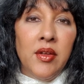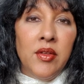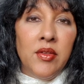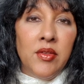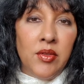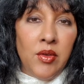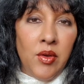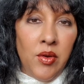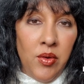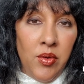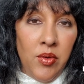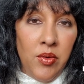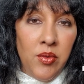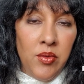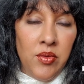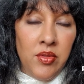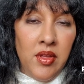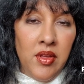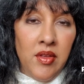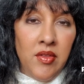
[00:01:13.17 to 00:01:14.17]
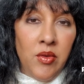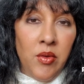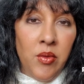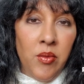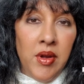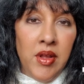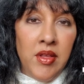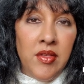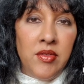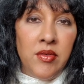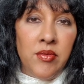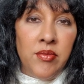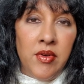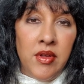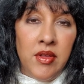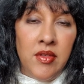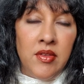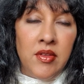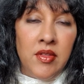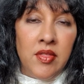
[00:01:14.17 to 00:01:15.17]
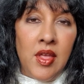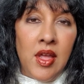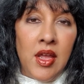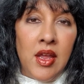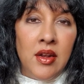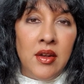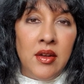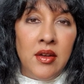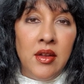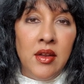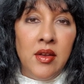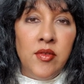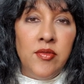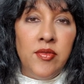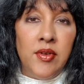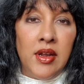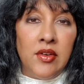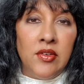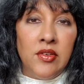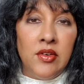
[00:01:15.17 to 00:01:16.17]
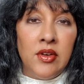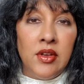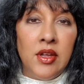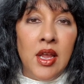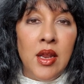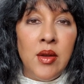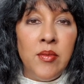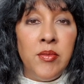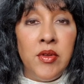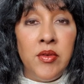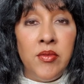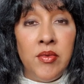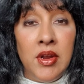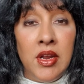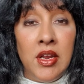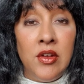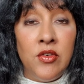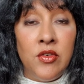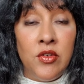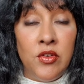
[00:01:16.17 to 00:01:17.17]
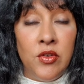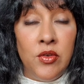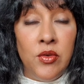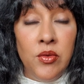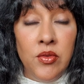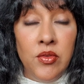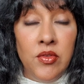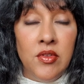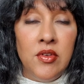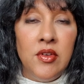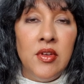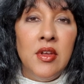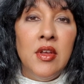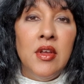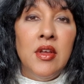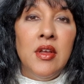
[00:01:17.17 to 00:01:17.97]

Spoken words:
So there's always a risk that infection can be reintroduced